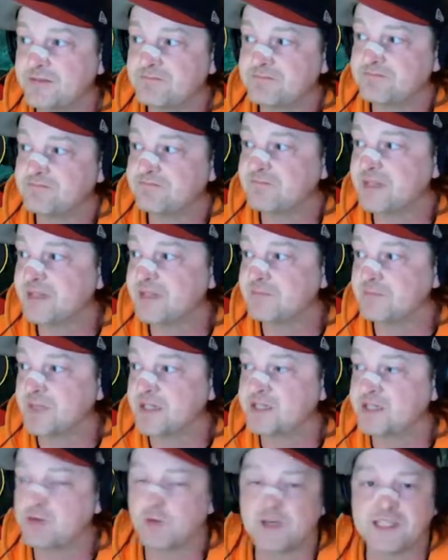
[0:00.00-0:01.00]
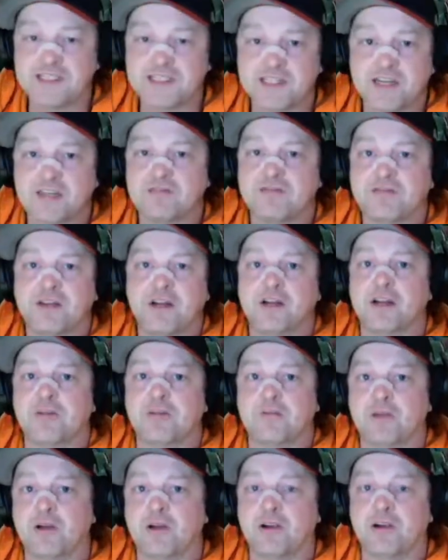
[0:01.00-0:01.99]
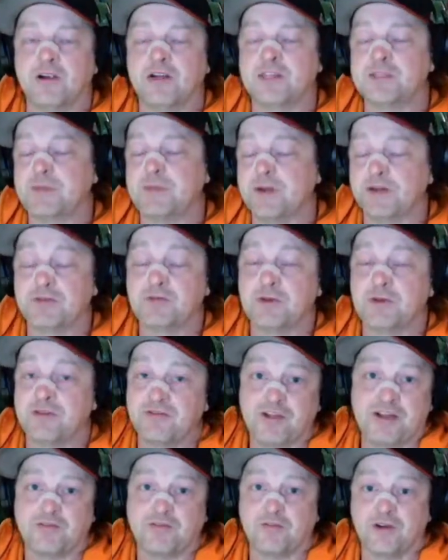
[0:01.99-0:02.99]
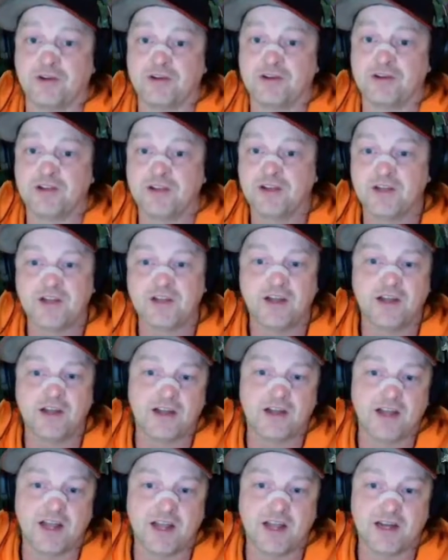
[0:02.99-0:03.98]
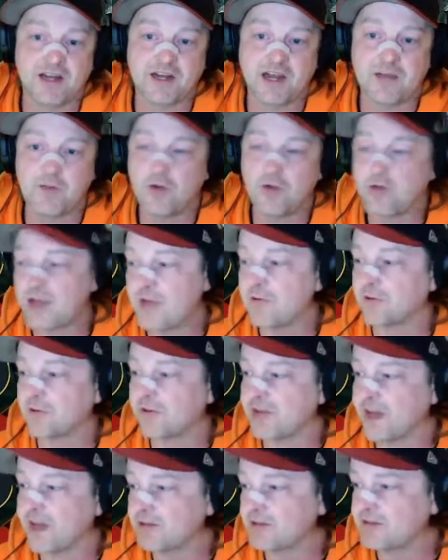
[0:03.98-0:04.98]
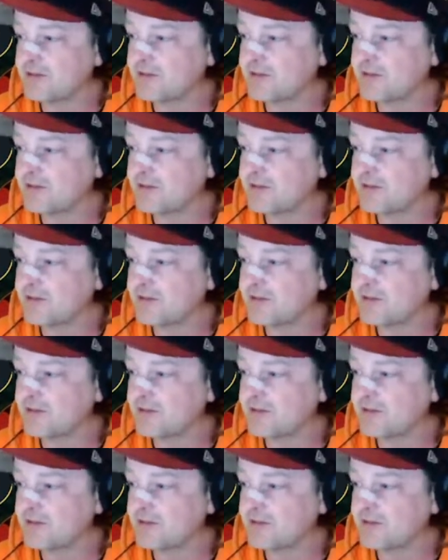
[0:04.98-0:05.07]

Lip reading: mid 20 second Fire Knight or Spider 25 run, and I'm okay with that.